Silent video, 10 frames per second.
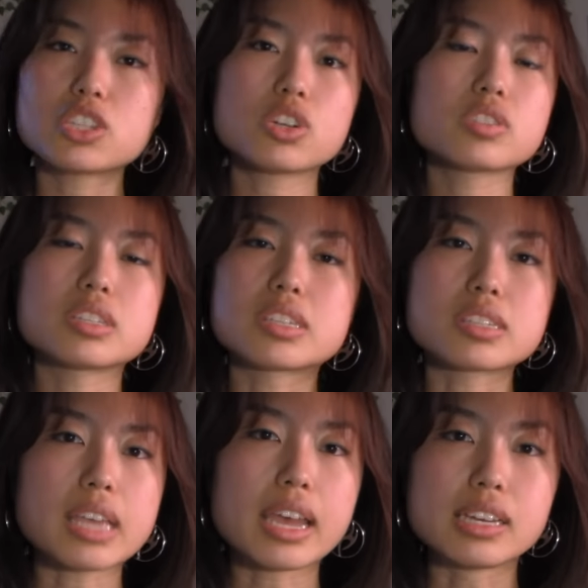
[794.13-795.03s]
turns into
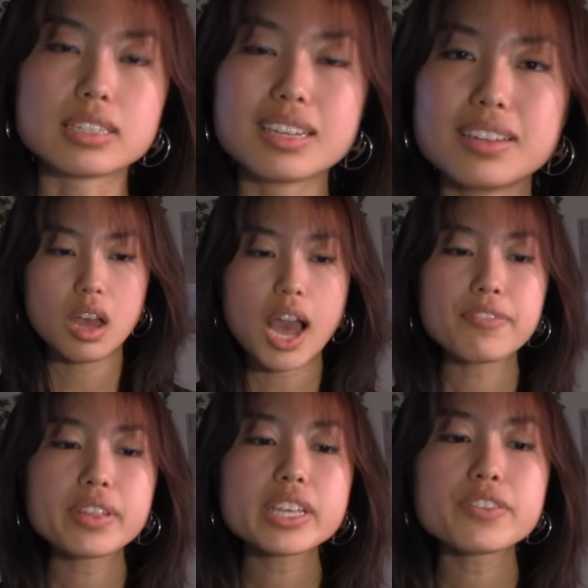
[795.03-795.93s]
sand. I
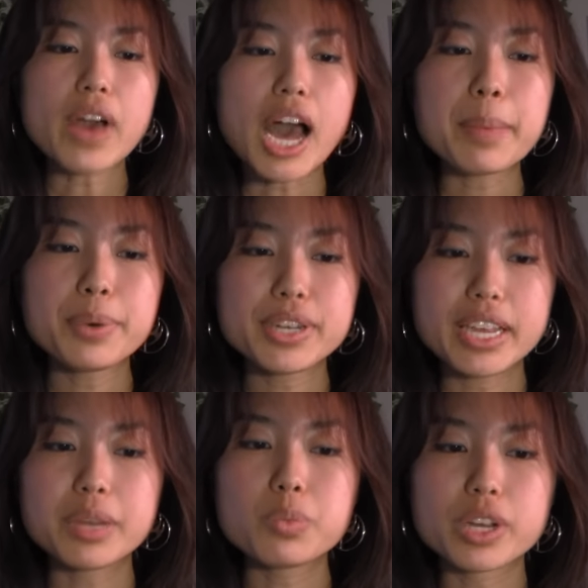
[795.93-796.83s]
feel like if I put
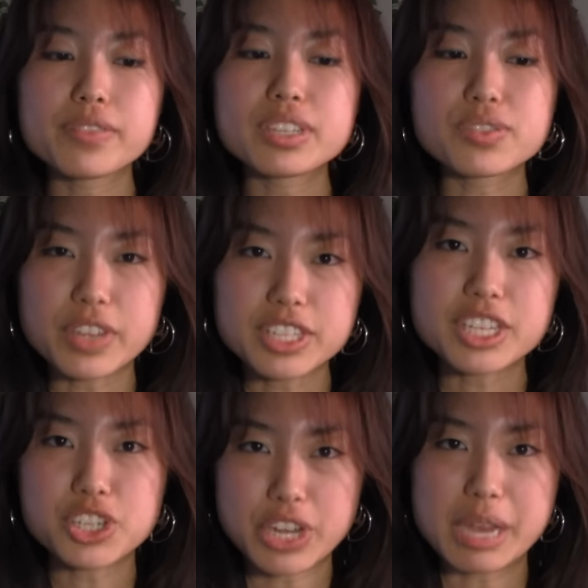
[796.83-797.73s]
in one of these
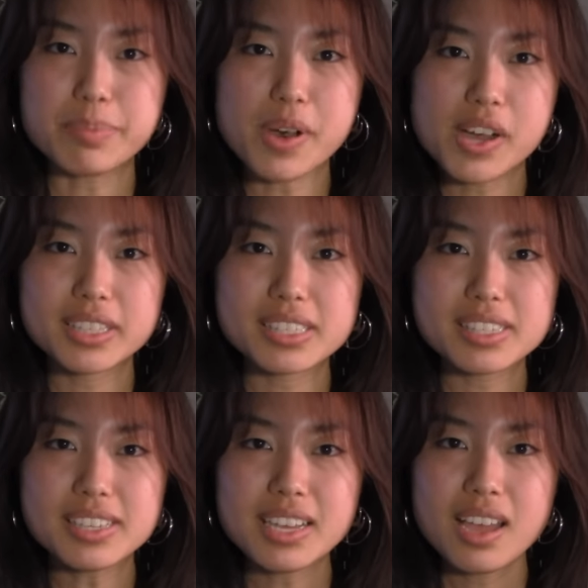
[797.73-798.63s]
vintage
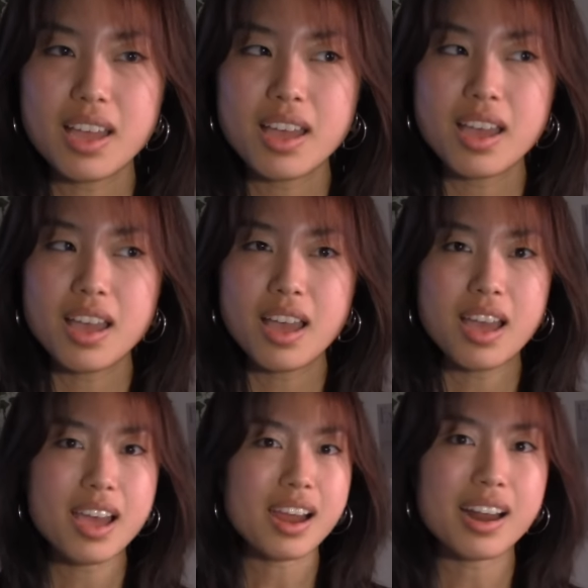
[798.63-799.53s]
tampons,
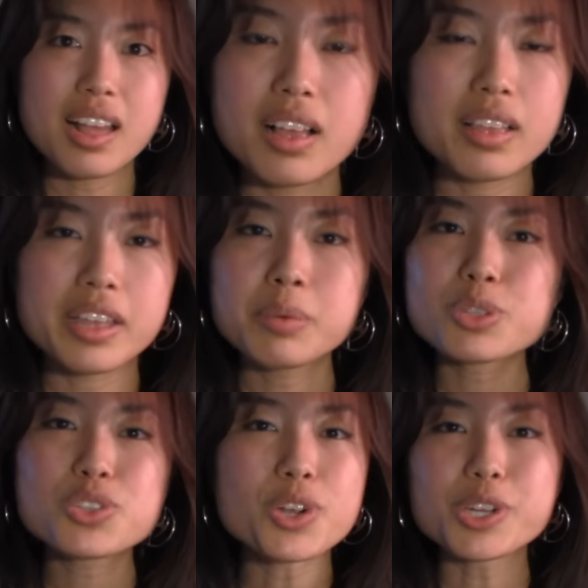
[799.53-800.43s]
it
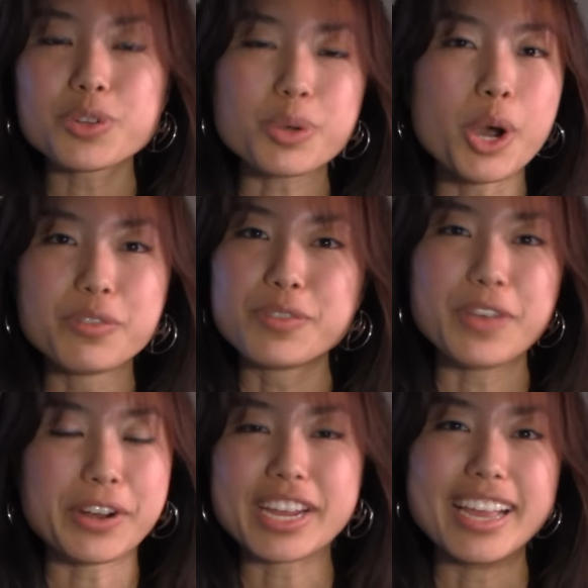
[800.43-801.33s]
would start a new COVID
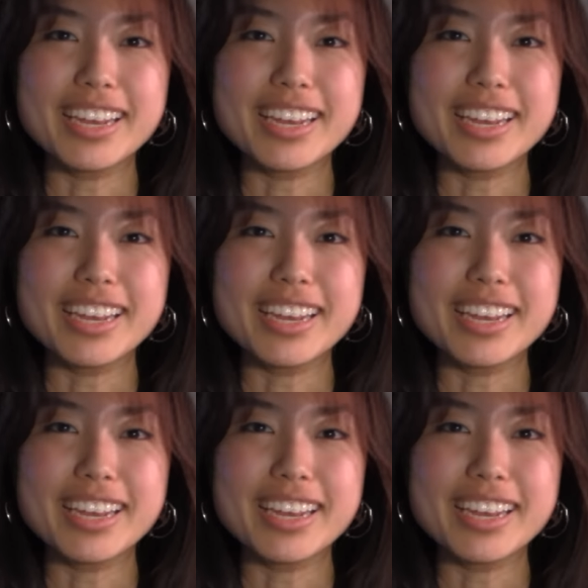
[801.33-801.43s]
variant.